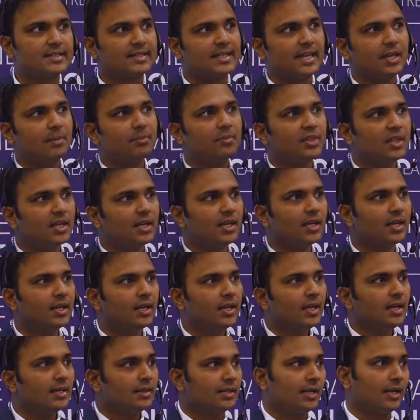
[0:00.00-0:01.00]
same thing
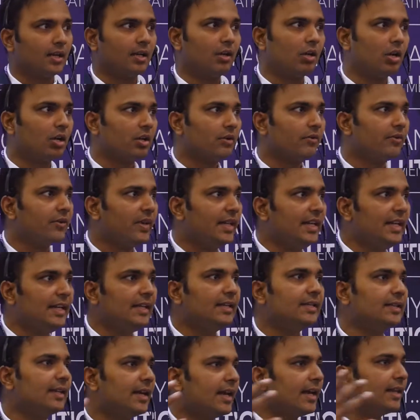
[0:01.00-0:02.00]
that a lot of
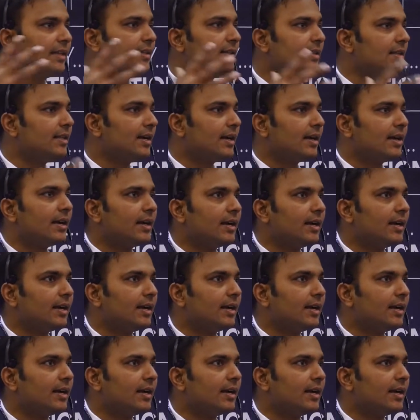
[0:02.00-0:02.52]
heat and